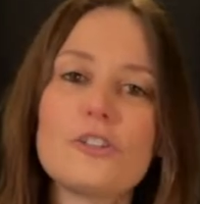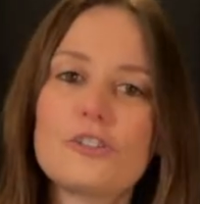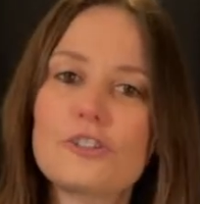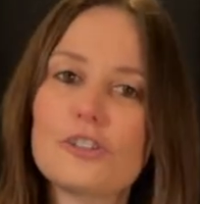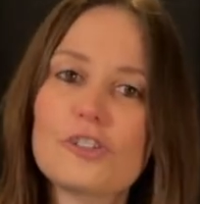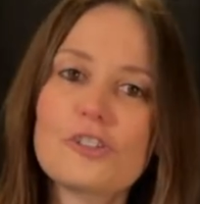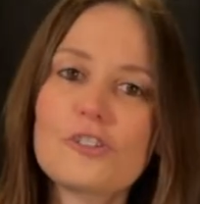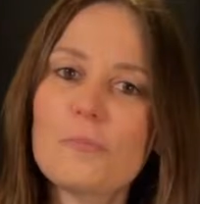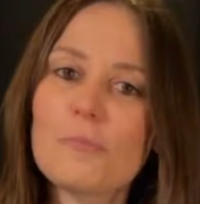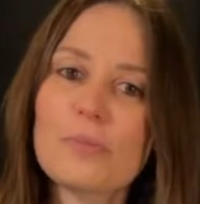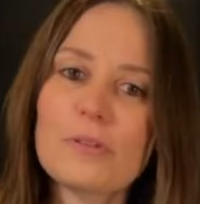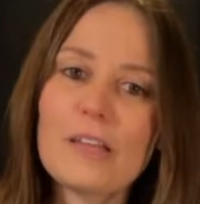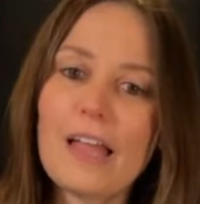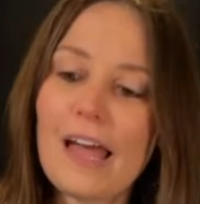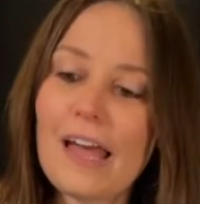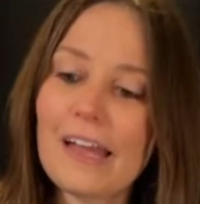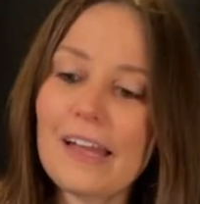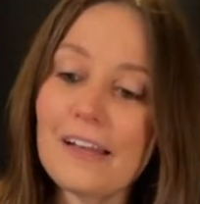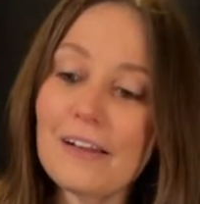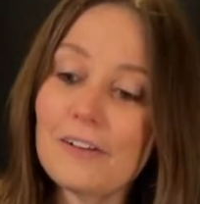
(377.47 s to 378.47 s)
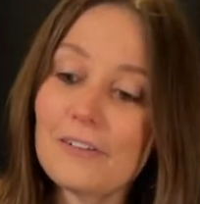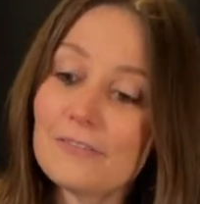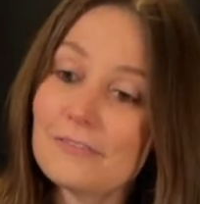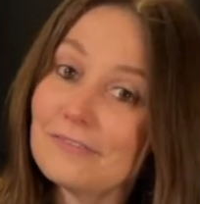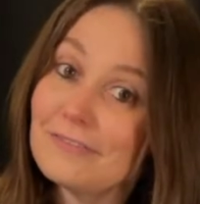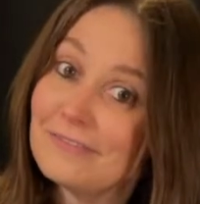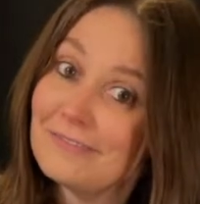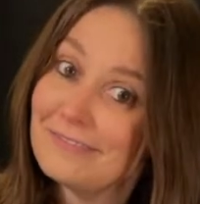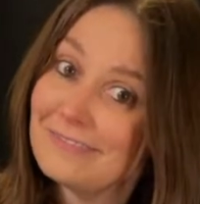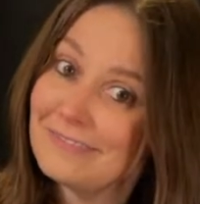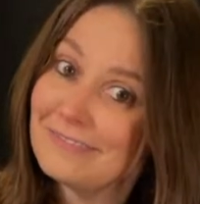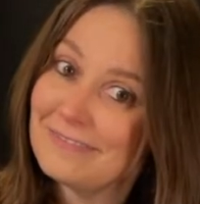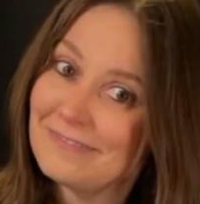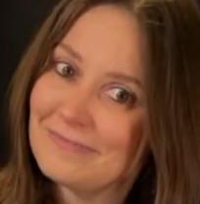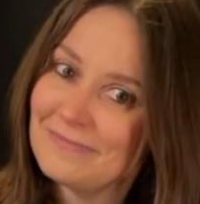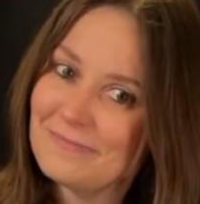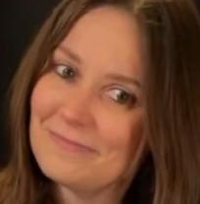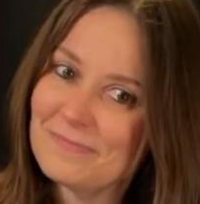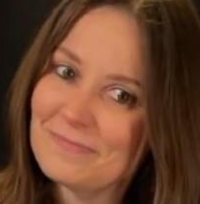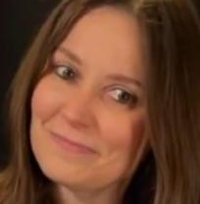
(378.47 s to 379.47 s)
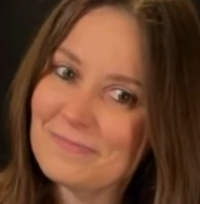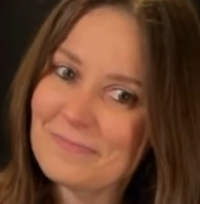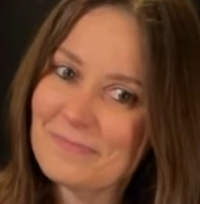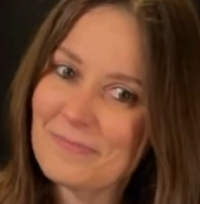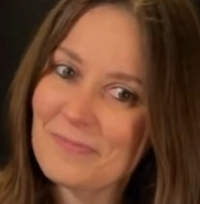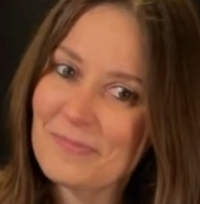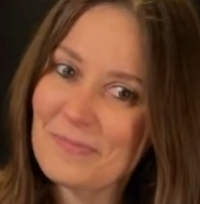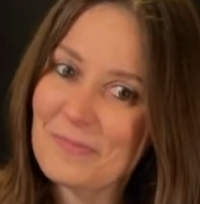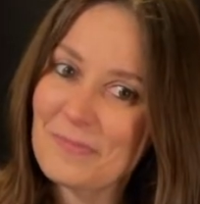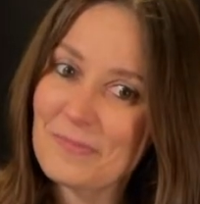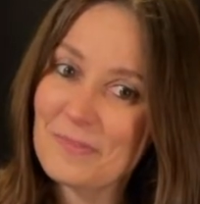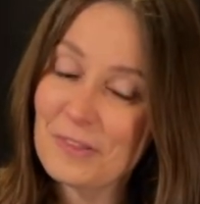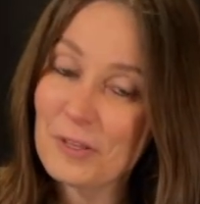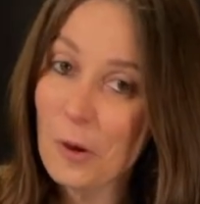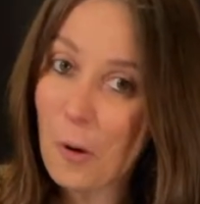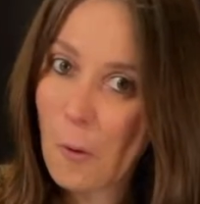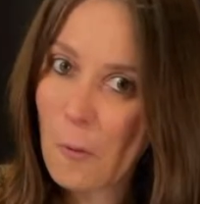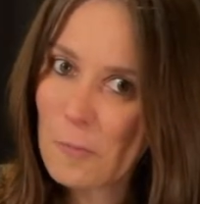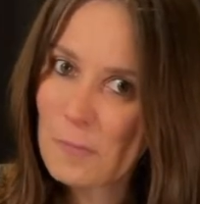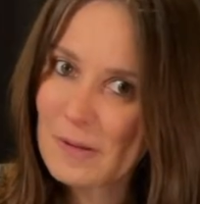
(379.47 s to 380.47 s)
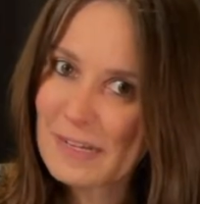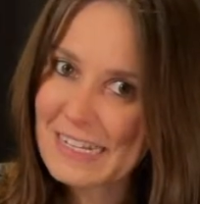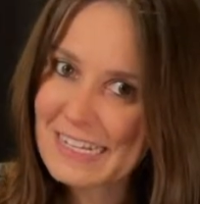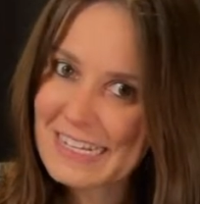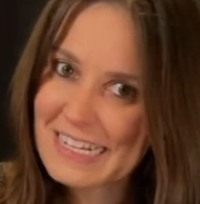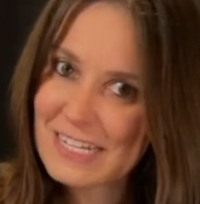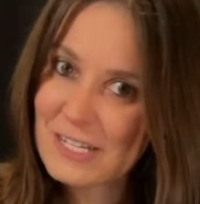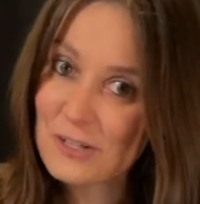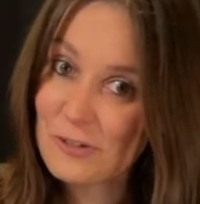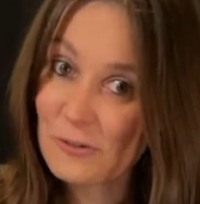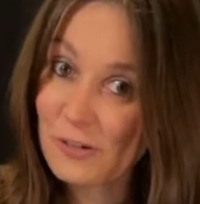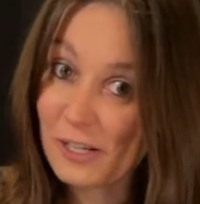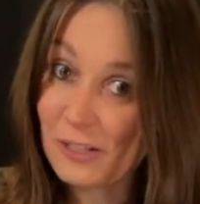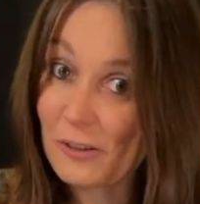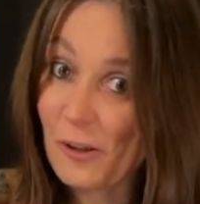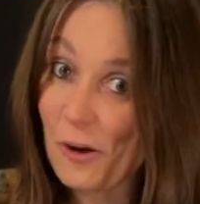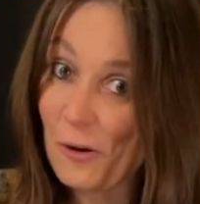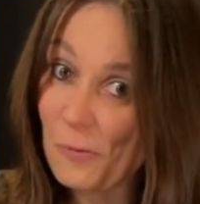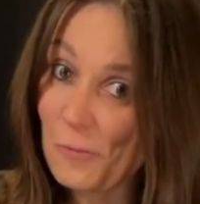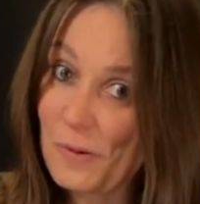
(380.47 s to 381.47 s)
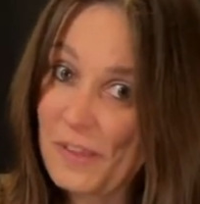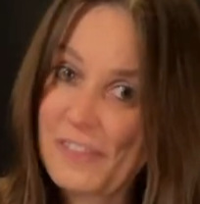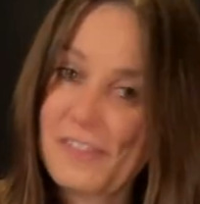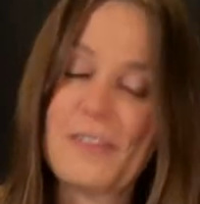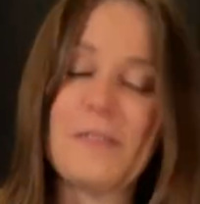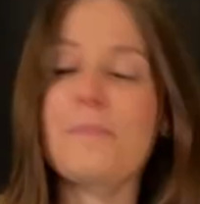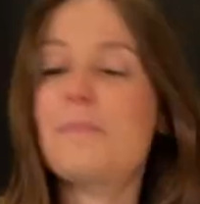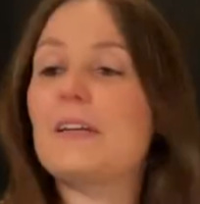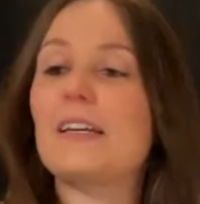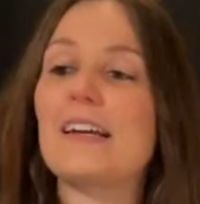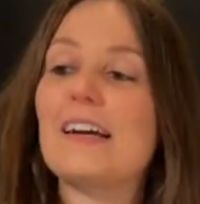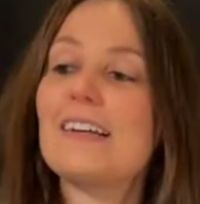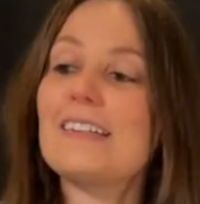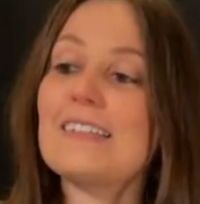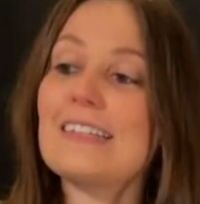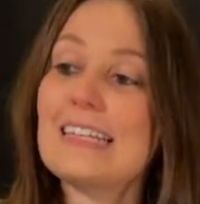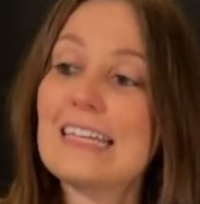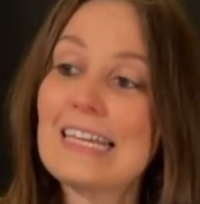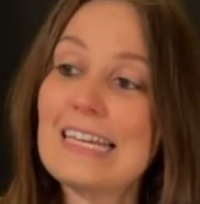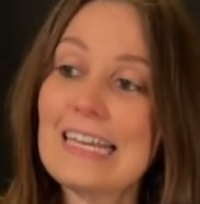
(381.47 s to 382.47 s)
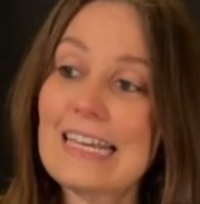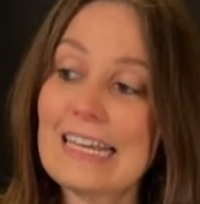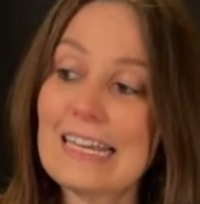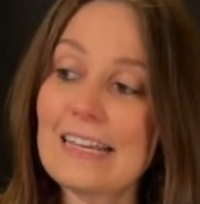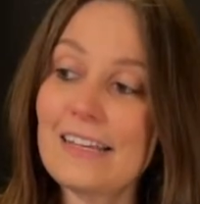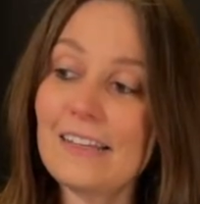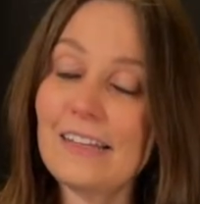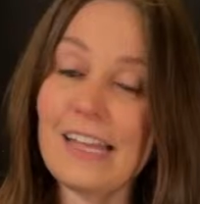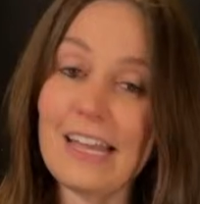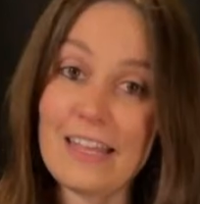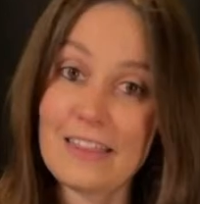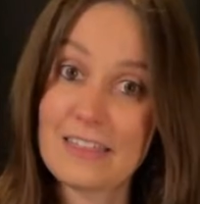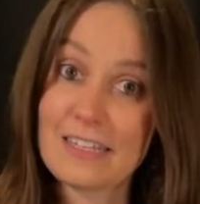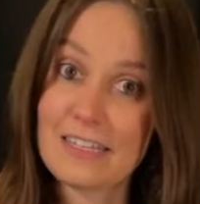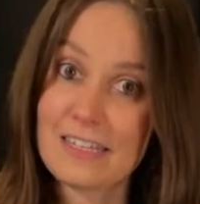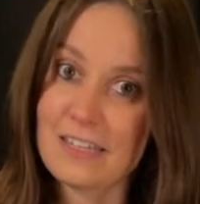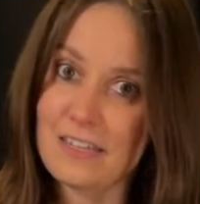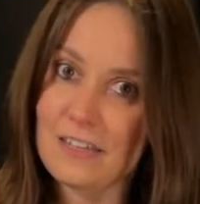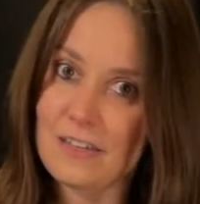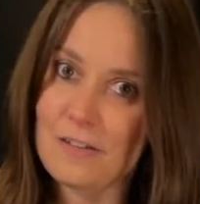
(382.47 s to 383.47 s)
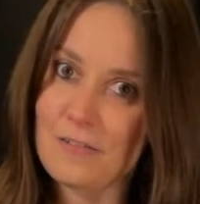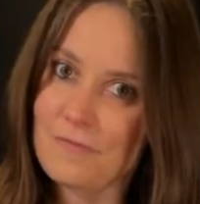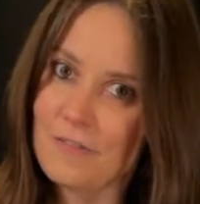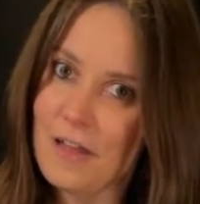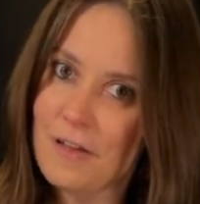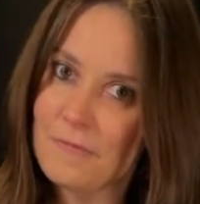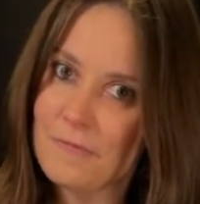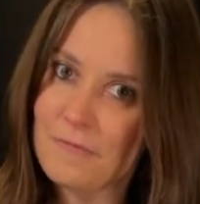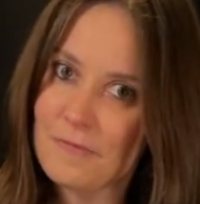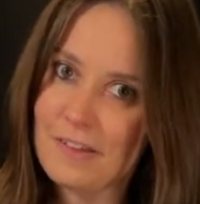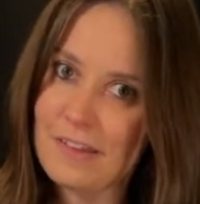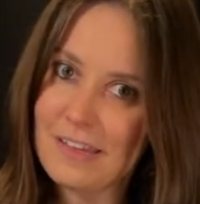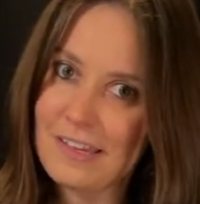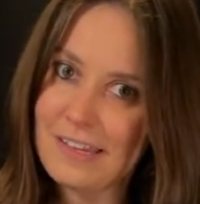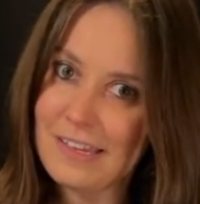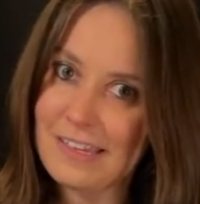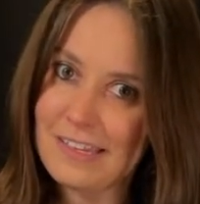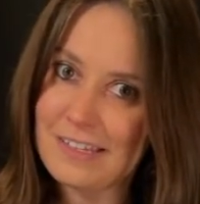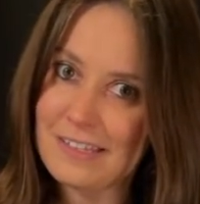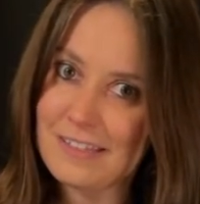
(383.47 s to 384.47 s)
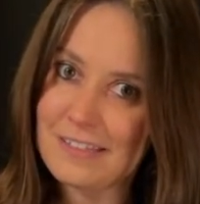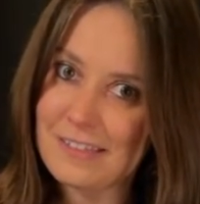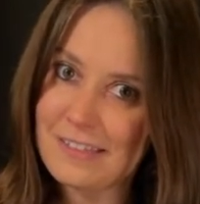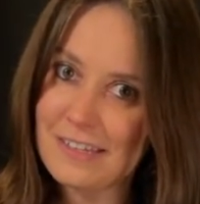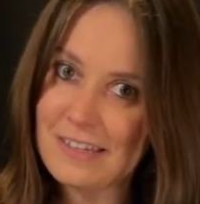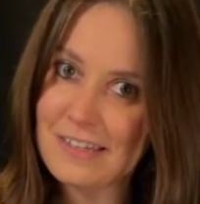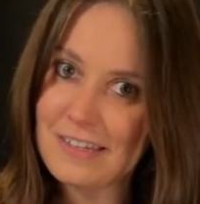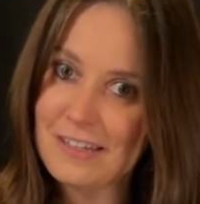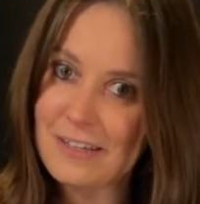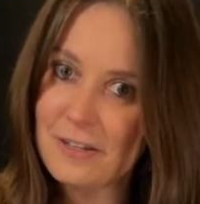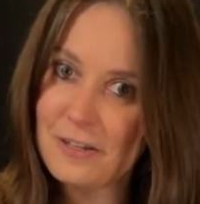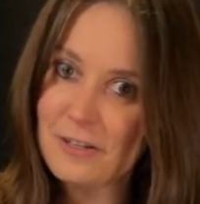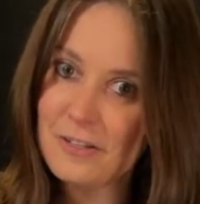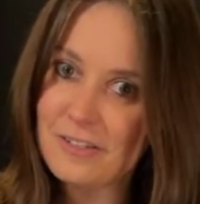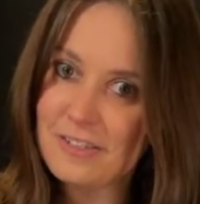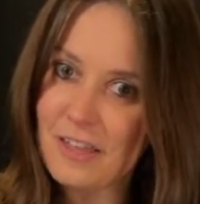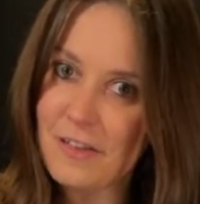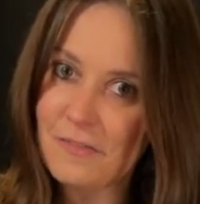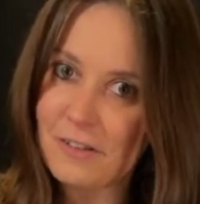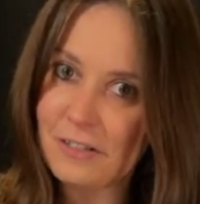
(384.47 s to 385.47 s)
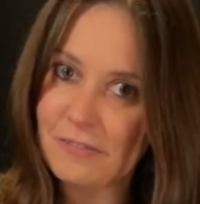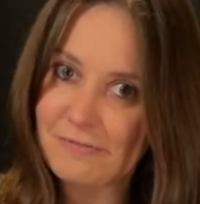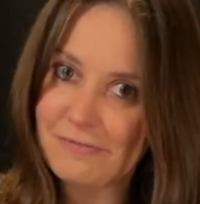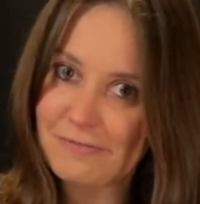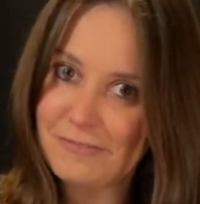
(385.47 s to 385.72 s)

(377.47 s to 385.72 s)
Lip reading: Just play the open E string along with it, because E in the key of F is the 7.